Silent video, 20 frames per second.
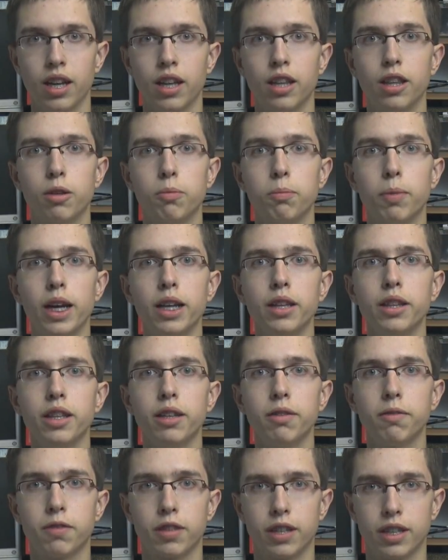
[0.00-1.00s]
The main
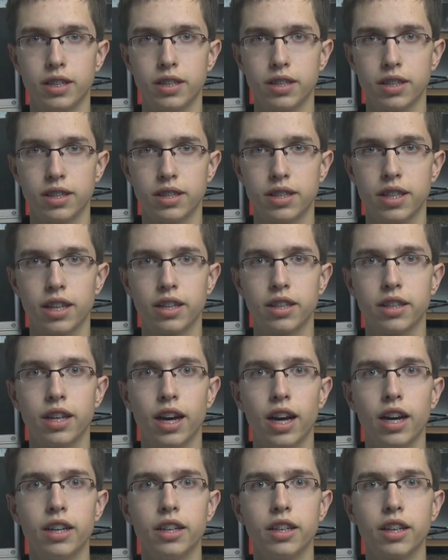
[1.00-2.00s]
difference is that
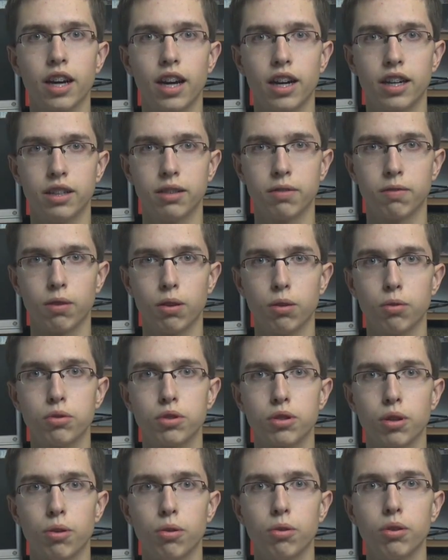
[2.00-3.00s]
direct current
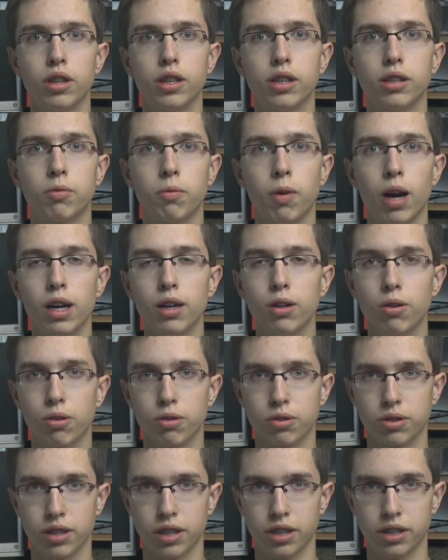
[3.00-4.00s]
flows only in one
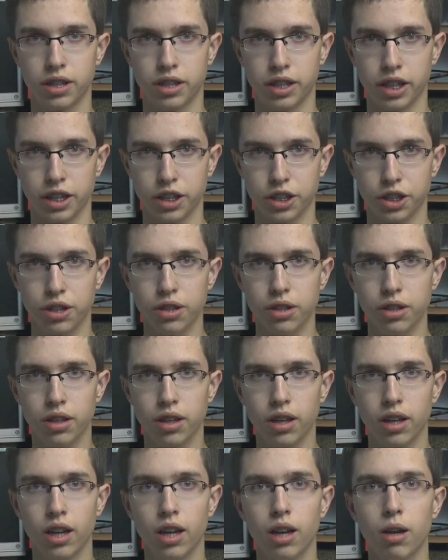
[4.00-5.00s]
constant direction,
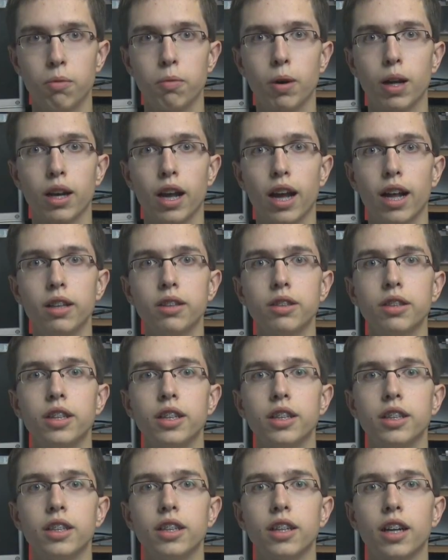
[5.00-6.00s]
while
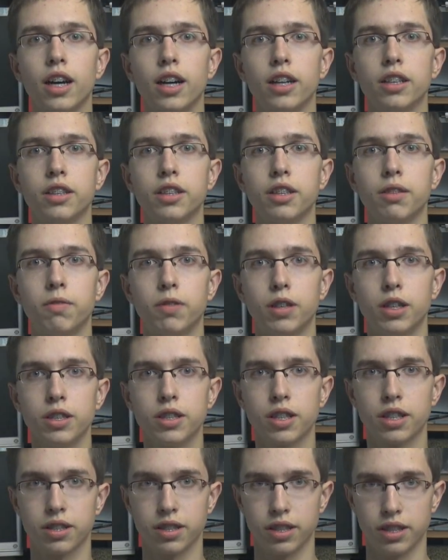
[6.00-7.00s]
alternating current
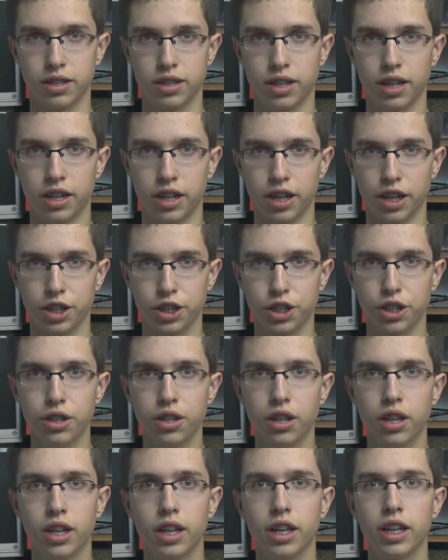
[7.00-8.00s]
reverses its
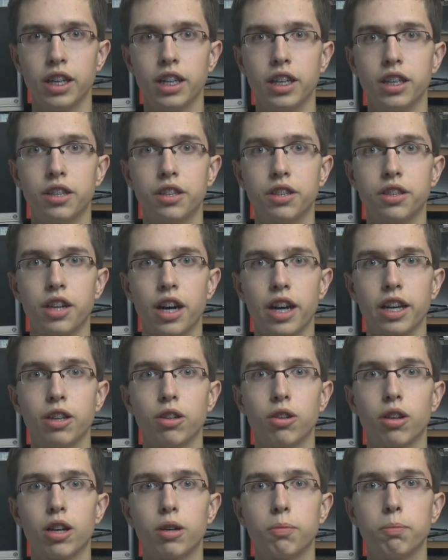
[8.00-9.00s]
direction in
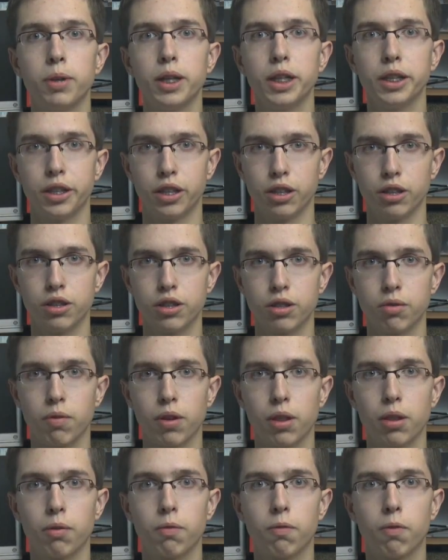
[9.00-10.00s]
regular periods
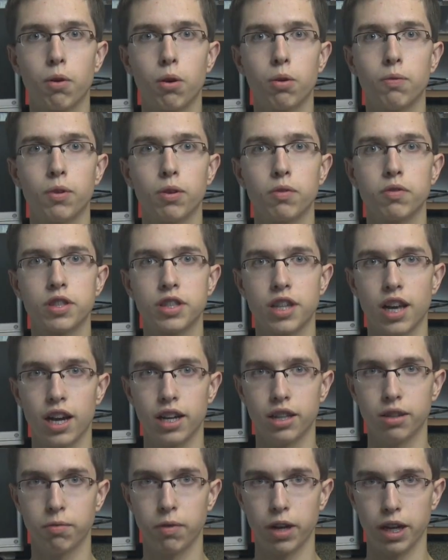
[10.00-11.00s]
with the form of
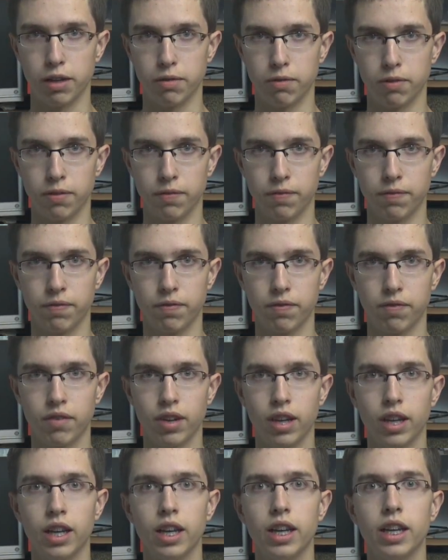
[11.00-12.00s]
sine wave.
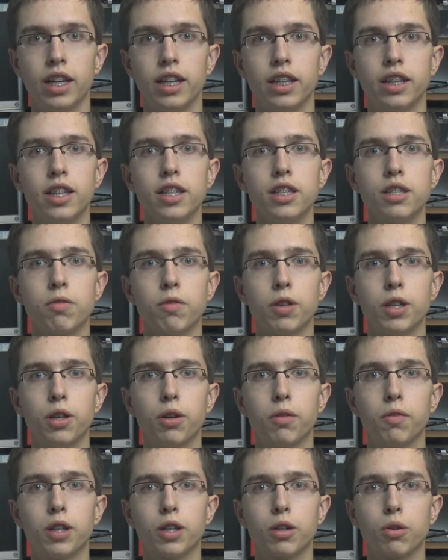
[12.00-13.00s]
In this
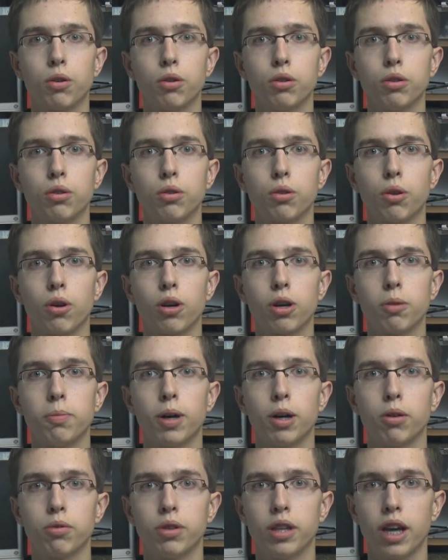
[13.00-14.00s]
video we are going to talk
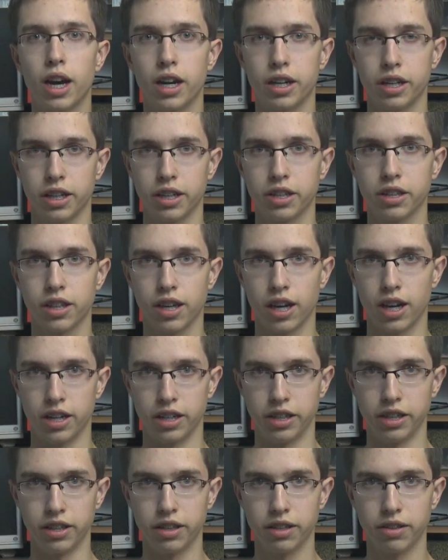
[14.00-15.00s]
about direct
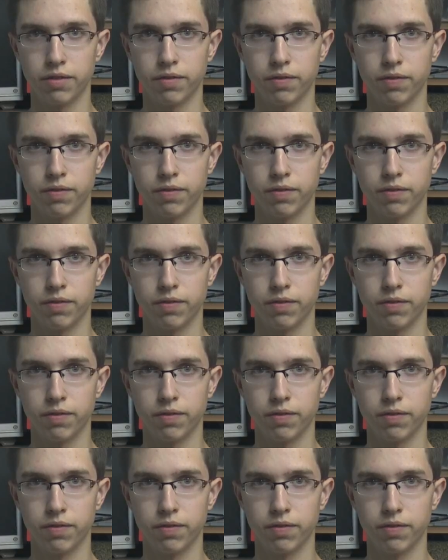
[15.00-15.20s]
current.